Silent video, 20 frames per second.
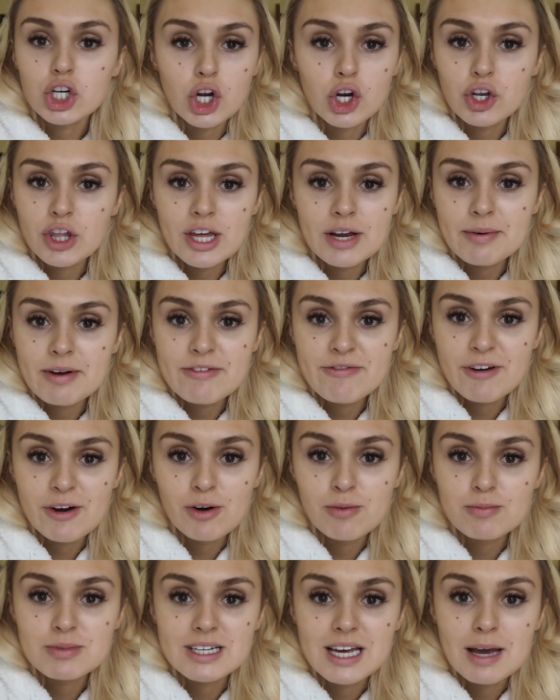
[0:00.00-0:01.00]
I don't think we
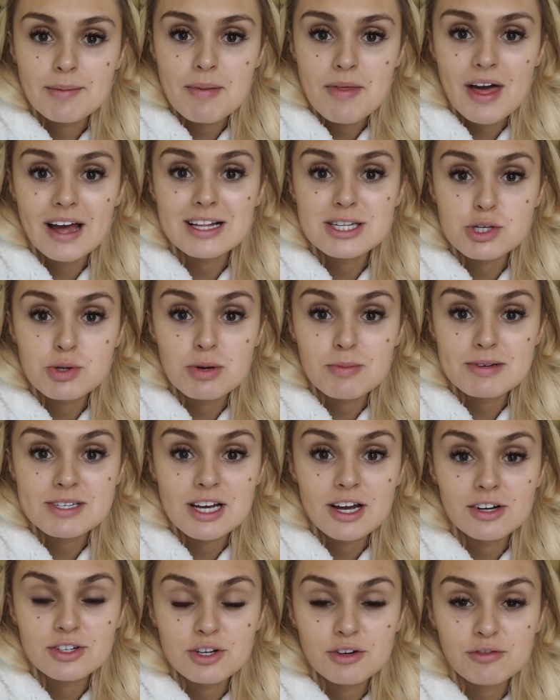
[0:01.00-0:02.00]
filmed it, but they had sweet
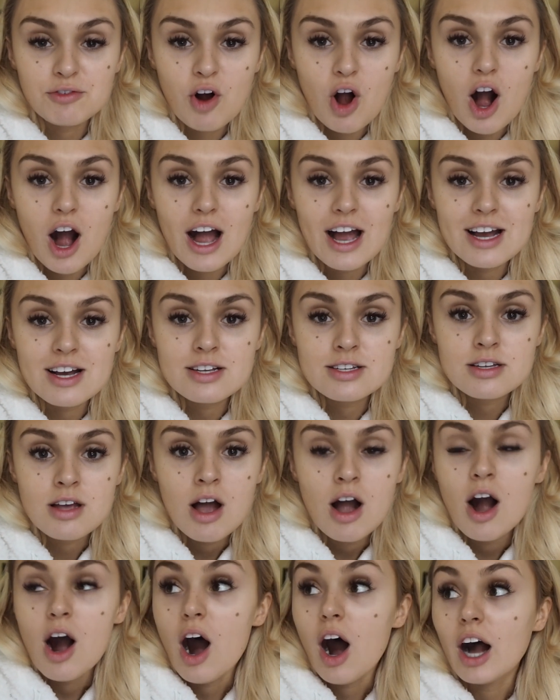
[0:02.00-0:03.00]
potato fries.
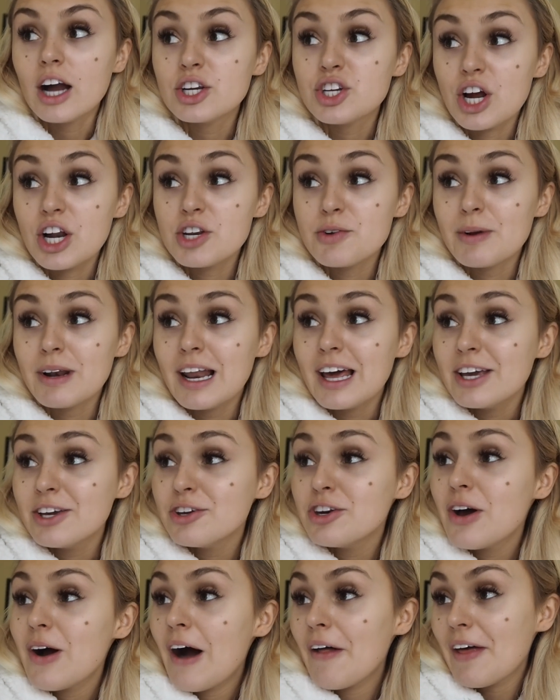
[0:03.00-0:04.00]
I oh. genuinely,
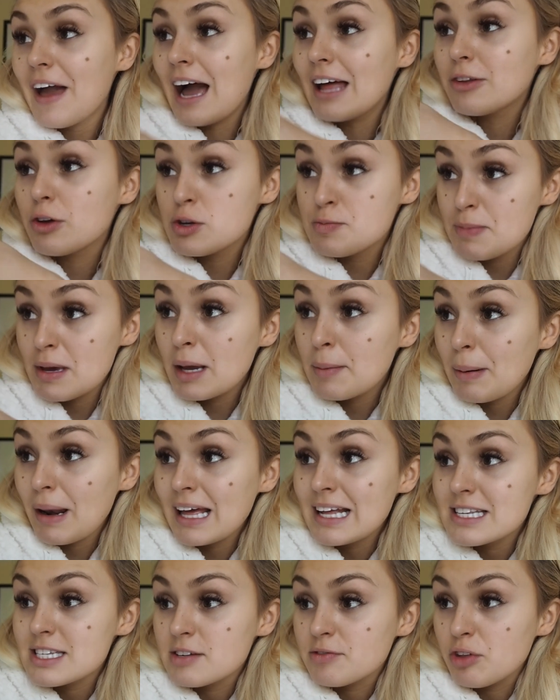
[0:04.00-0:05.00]
you know how they had those big
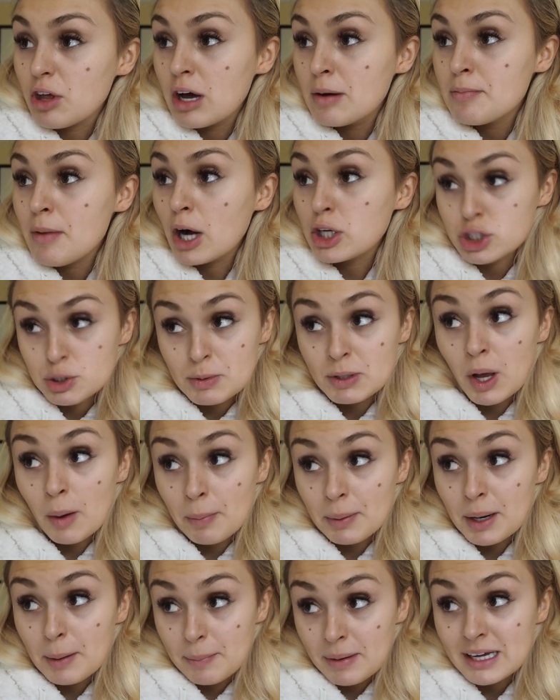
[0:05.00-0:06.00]
plates of them? I just went
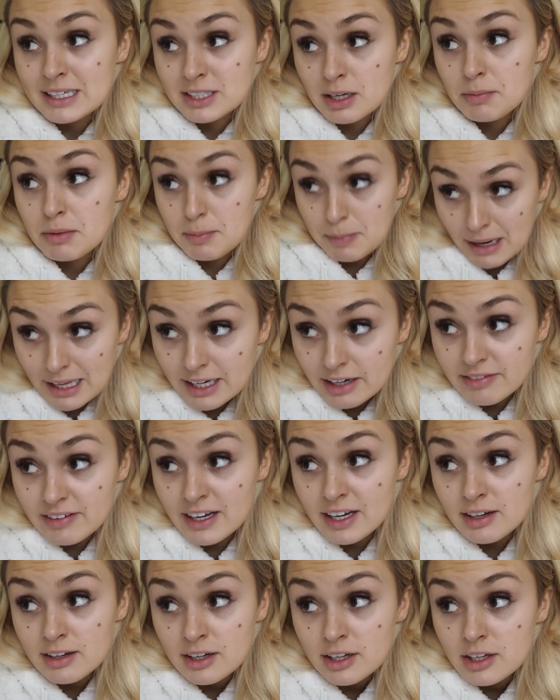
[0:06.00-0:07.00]
up and I picked up the plate of
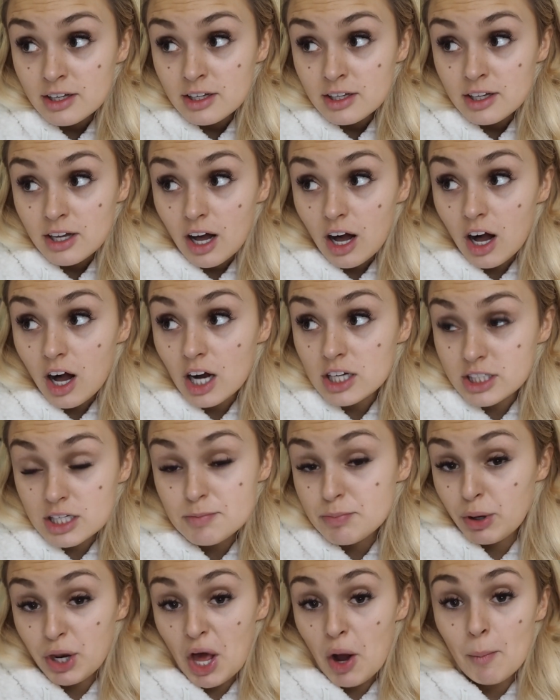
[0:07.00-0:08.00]
it. Oh, did I
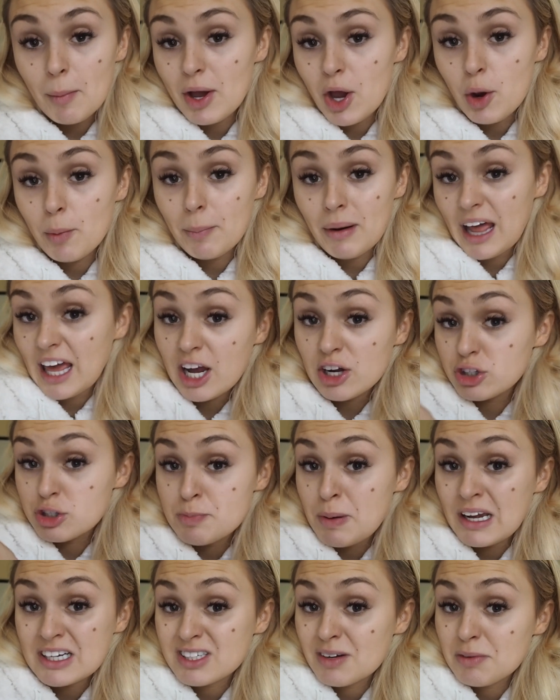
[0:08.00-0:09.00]
didn't you? put it on my own plate. I
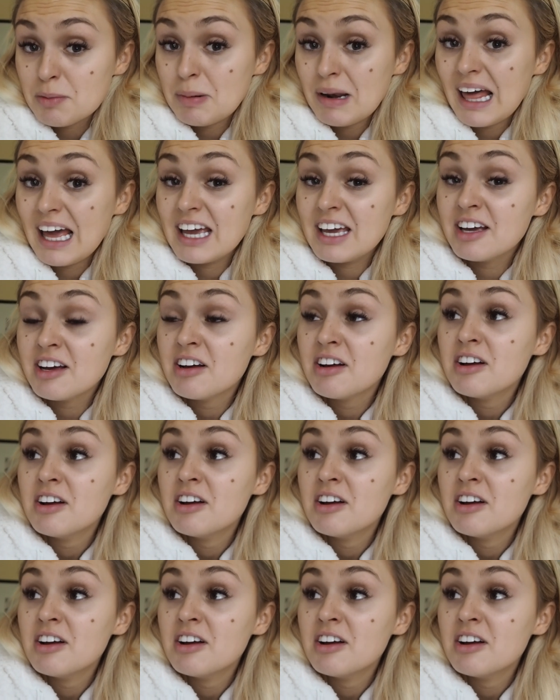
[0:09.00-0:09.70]
just picked up the plate.